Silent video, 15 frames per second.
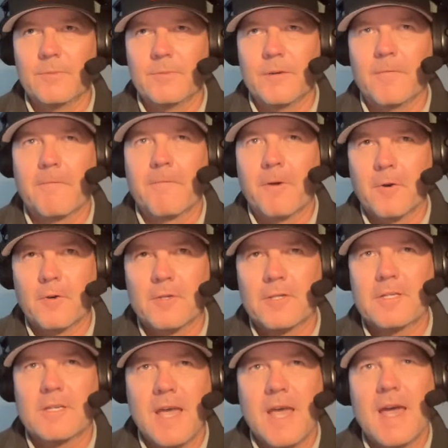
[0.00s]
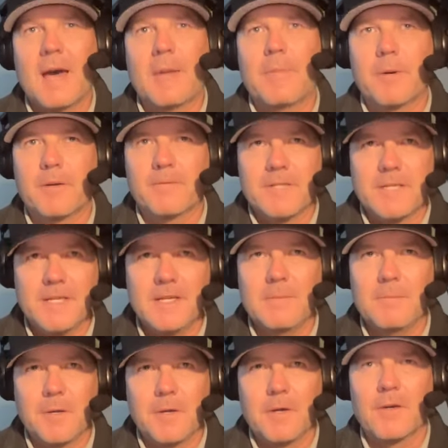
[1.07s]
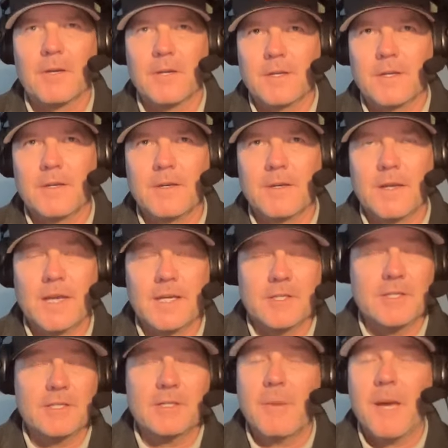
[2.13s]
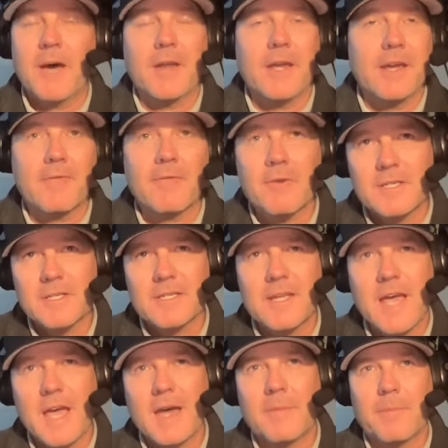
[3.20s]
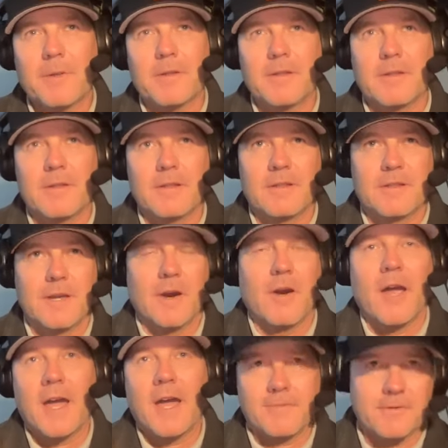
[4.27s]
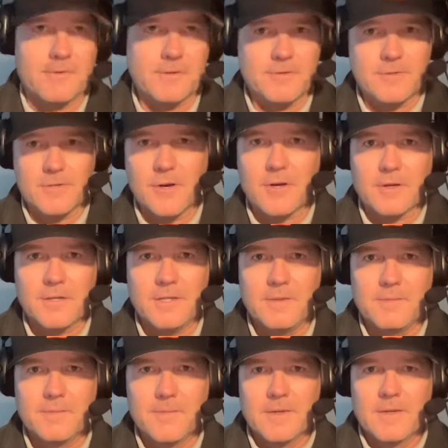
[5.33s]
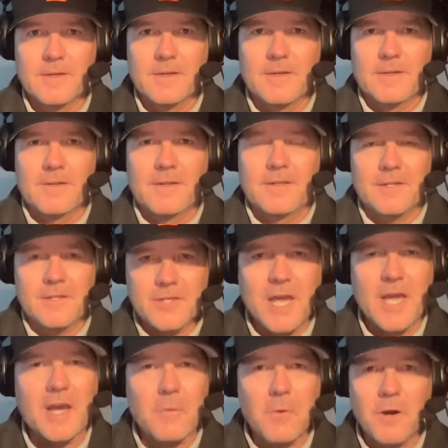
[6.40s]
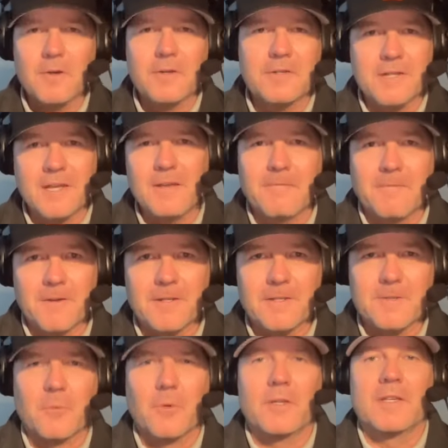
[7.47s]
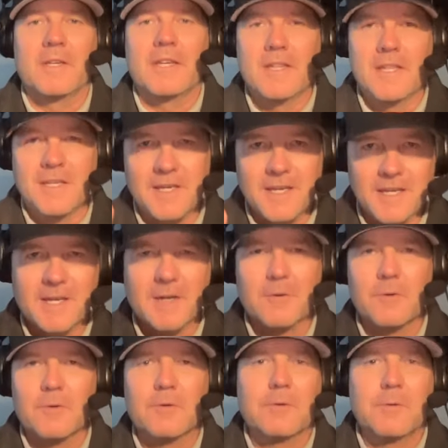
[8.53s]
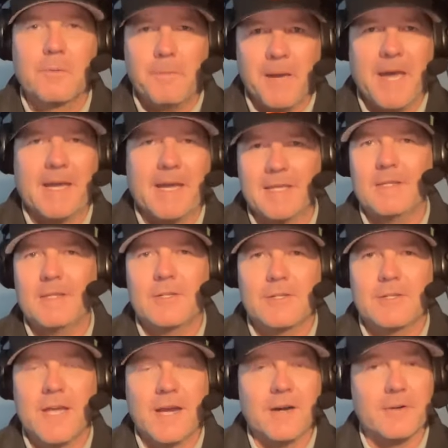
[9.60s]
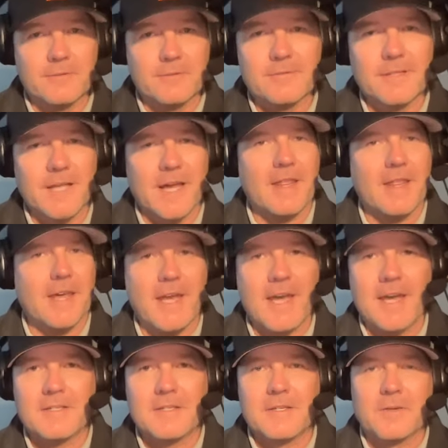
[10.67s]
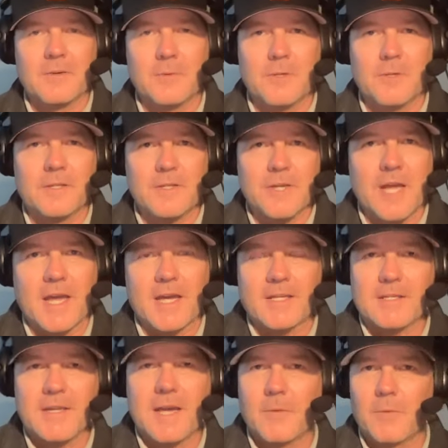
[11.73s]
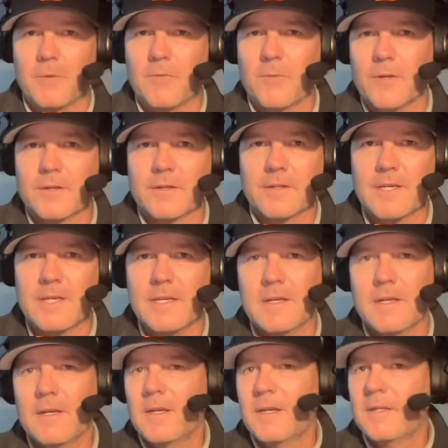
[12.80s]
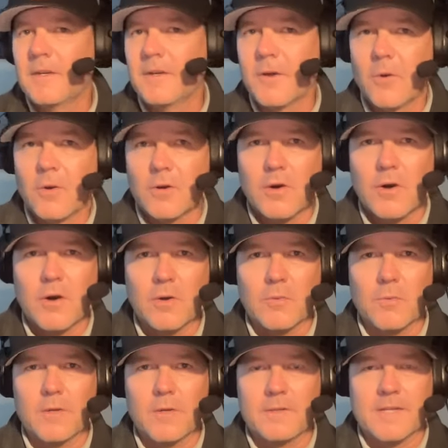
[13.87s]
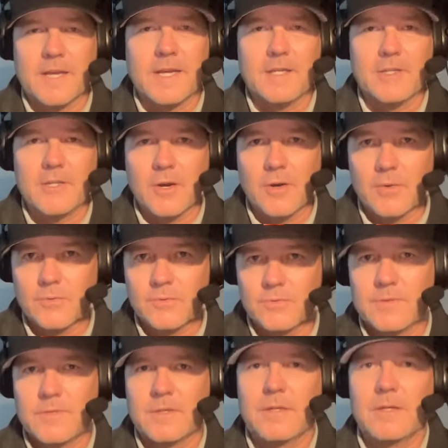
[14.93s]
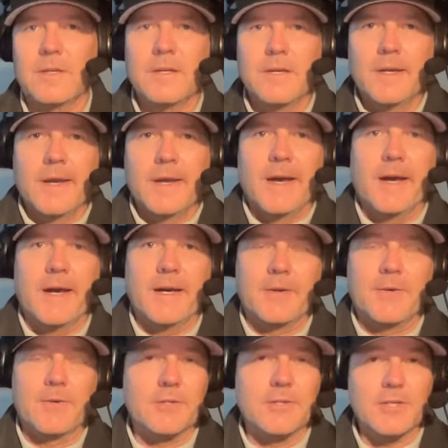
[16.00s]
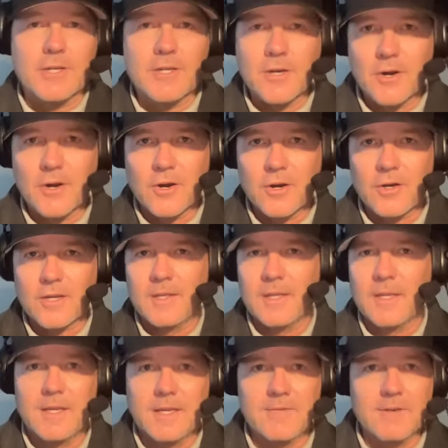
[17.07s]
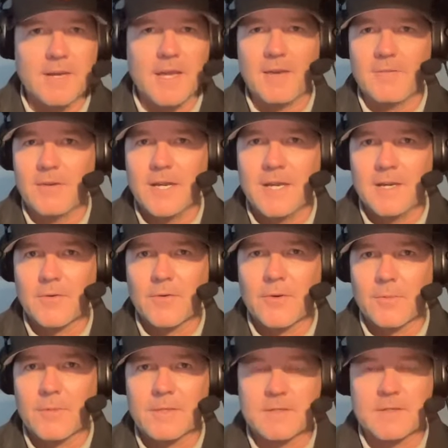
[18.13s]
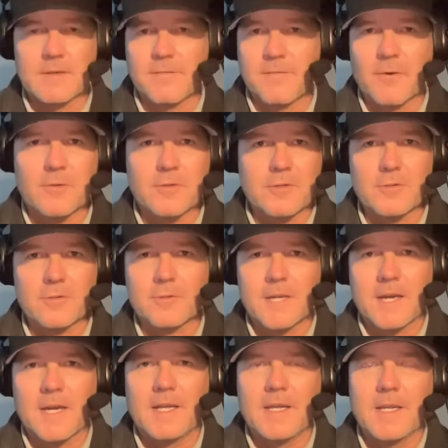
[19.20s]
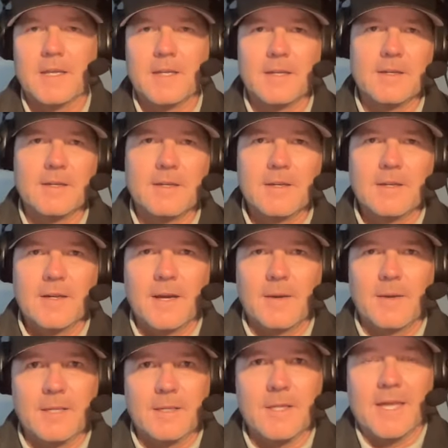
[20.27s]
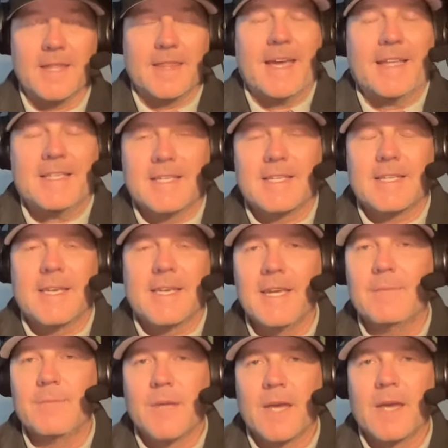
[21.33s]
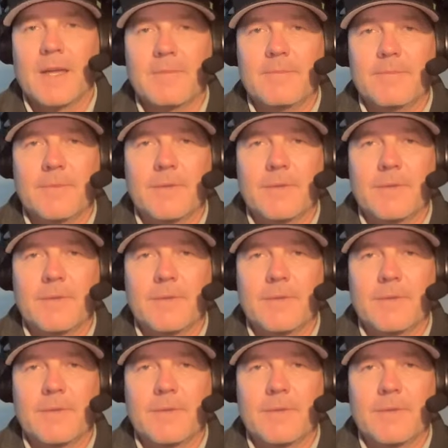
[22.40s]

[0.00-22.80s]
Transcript: the first snap of team period and just about every snap thereafter, Charlie, the Jaguars defense was in the nickel package. Now, a lot of that has to do with the Jags now with Ridley to go along with Zay Jones and Christian Kirk, and then even Evan Ingram is a versatile tight end. I mean, that's a team that